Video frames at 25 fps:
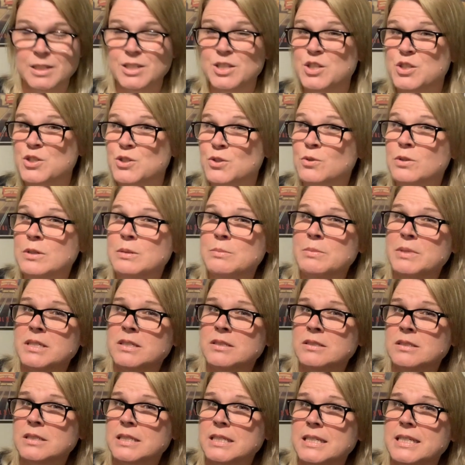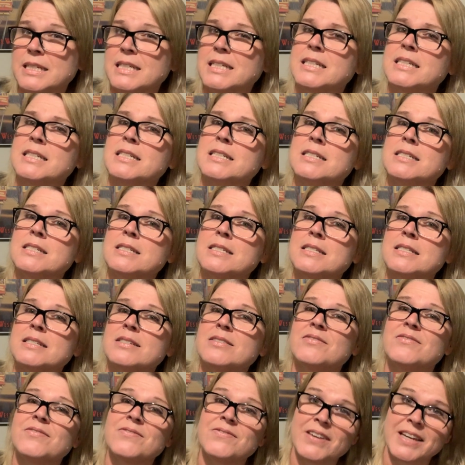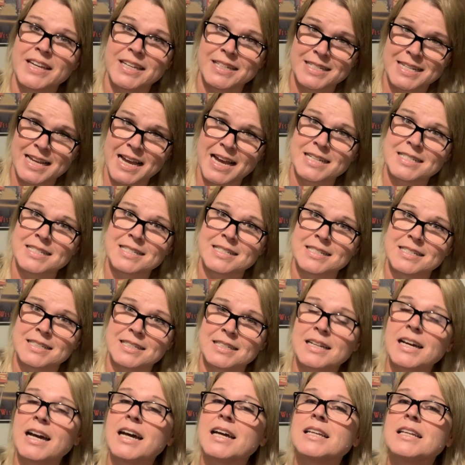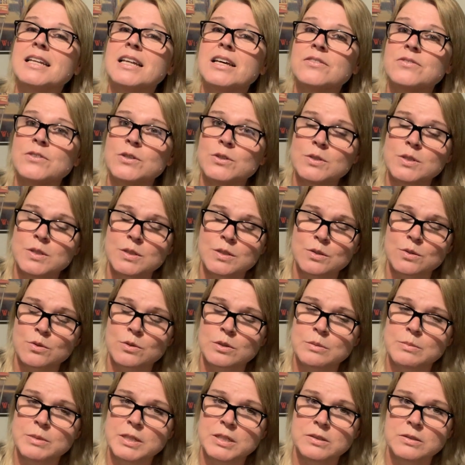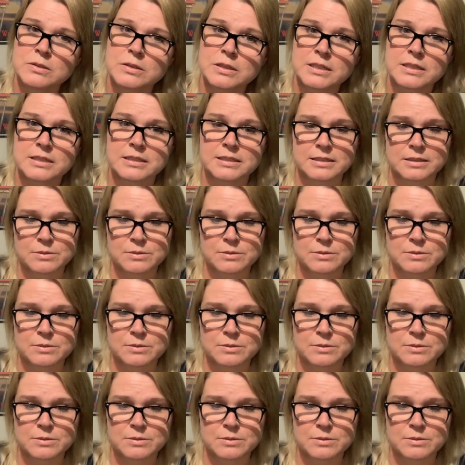soy milk is fantastic. I love using soy milk.